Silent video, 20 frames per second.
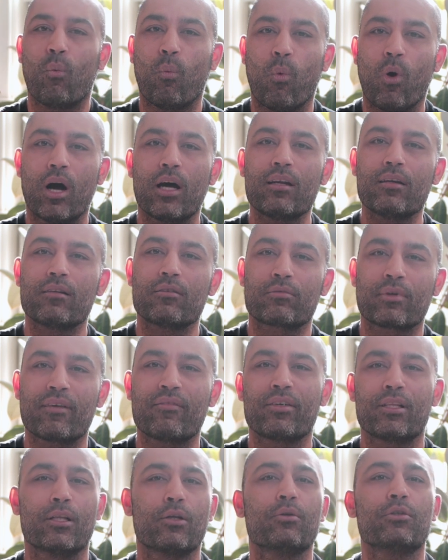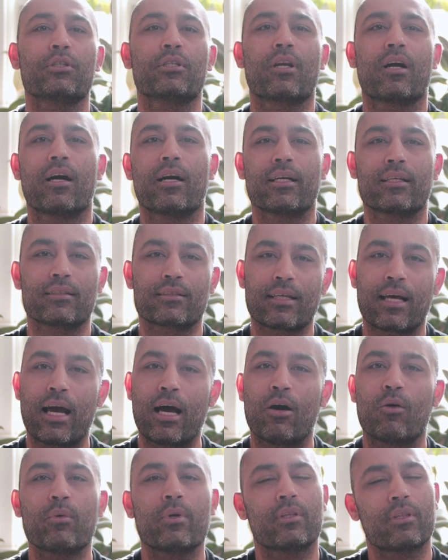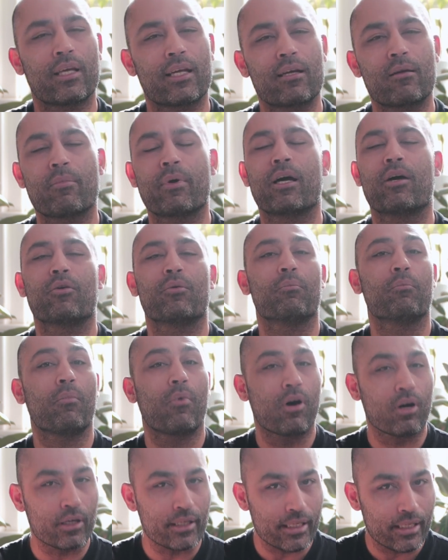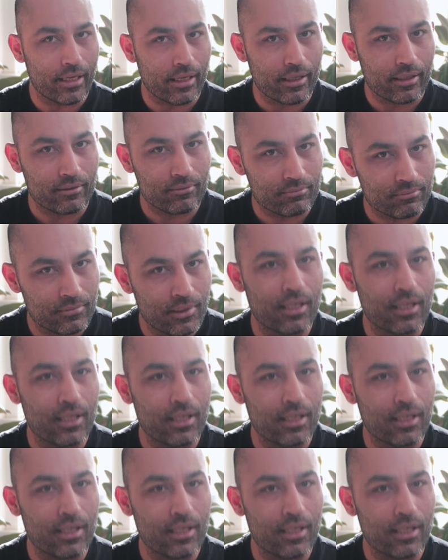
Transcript: One revolutionized how we think about marketing.